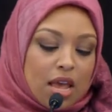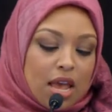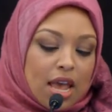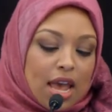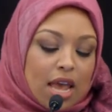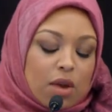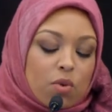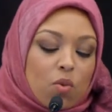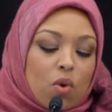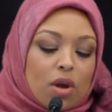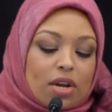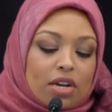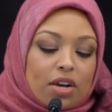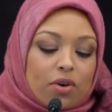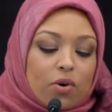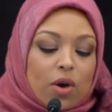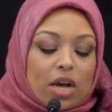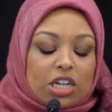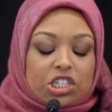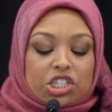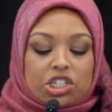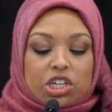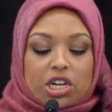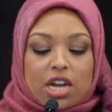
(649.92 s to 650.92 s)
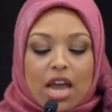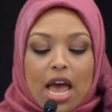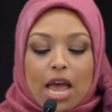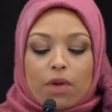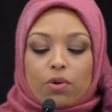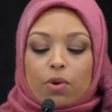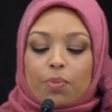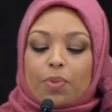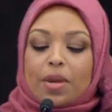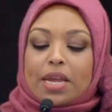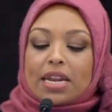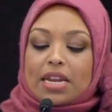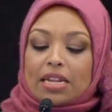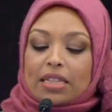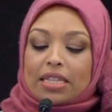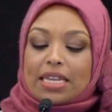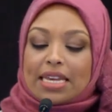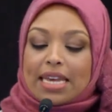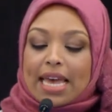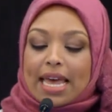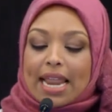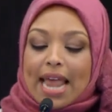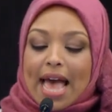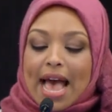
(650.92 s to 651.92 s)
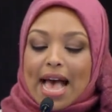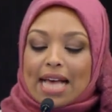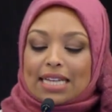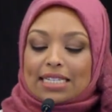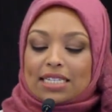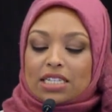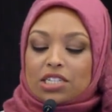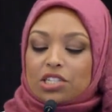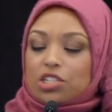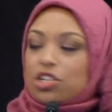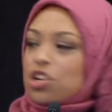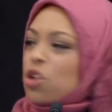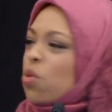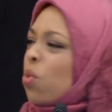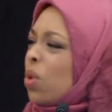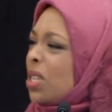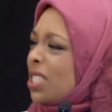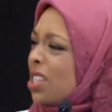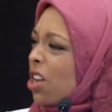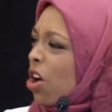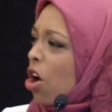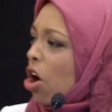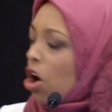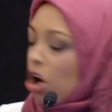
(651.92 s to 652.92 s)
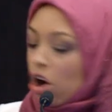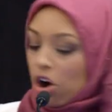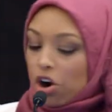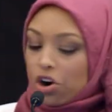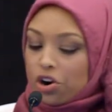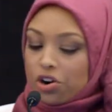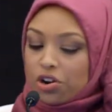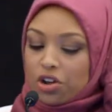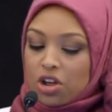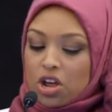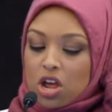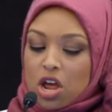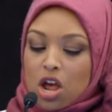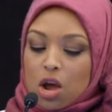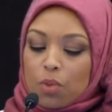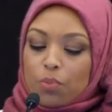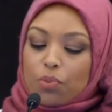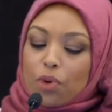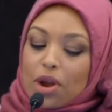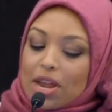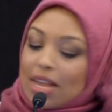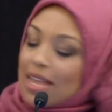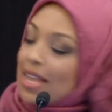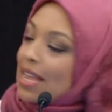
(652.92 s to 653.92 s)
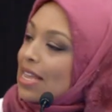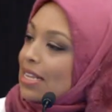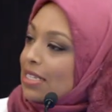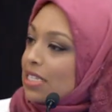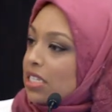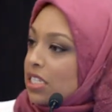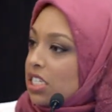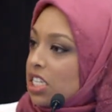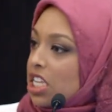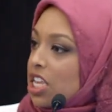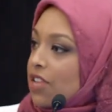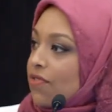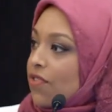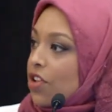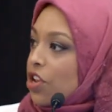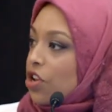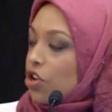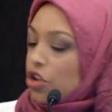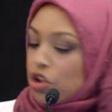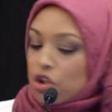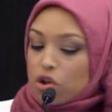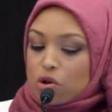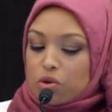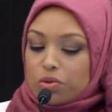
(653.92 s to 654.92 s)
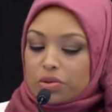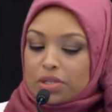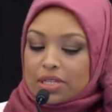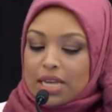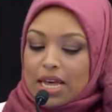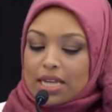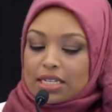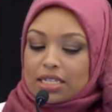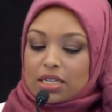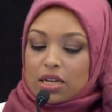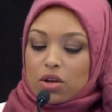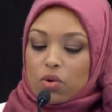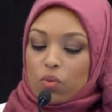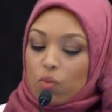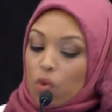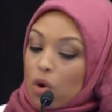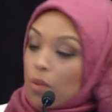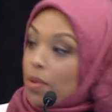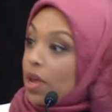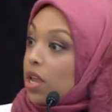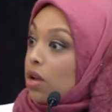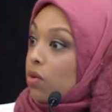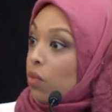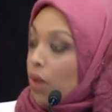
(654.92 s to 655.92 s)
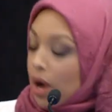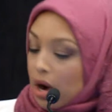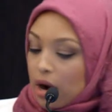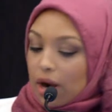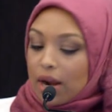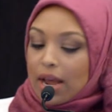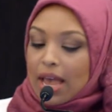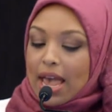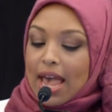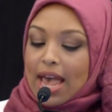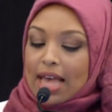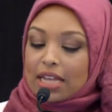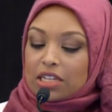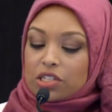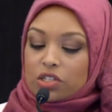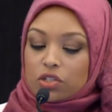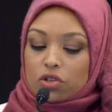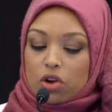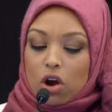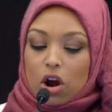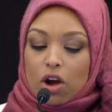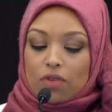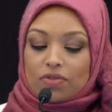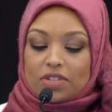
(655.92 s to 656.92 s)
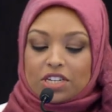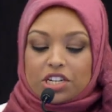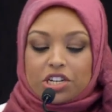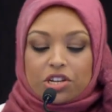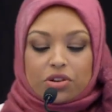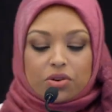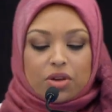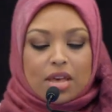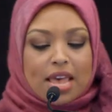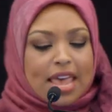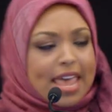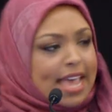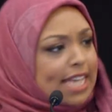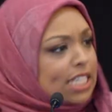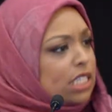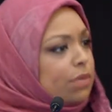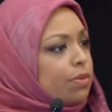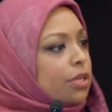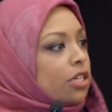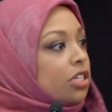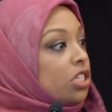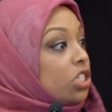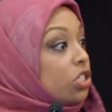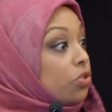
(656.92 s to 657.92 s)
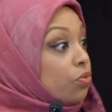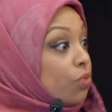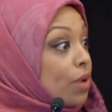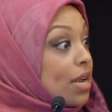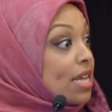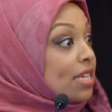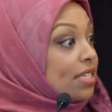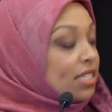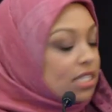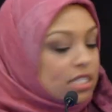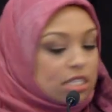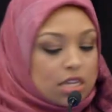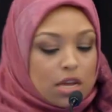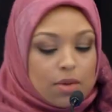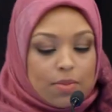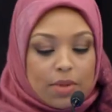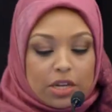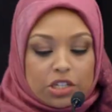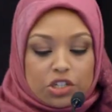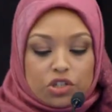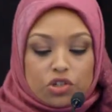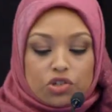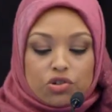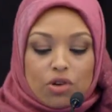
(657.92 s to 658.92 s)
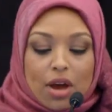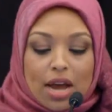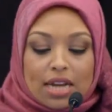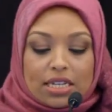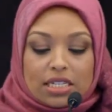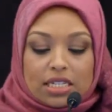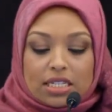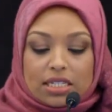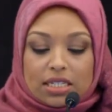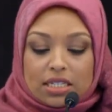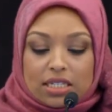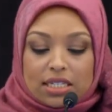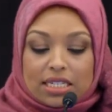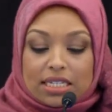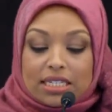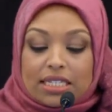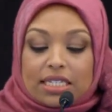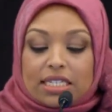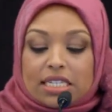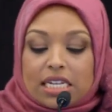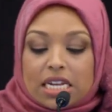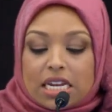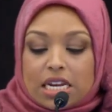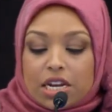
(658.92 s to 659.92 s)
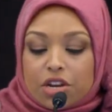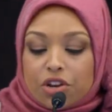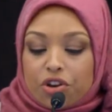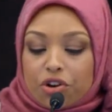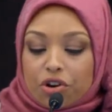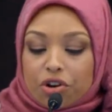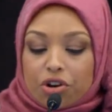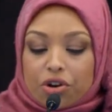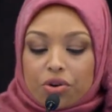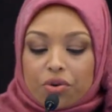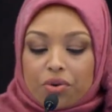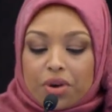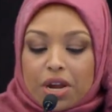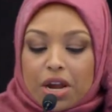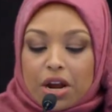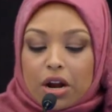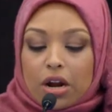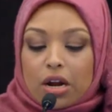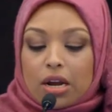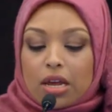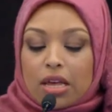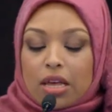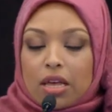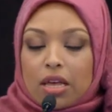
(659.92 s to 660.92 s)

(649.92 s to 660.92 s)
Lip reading: And one question I repeatedly get asked is, was it hard breaking into TV news as a woman wearing a headscarf? Did you experience racism as you tried to succeed in your career?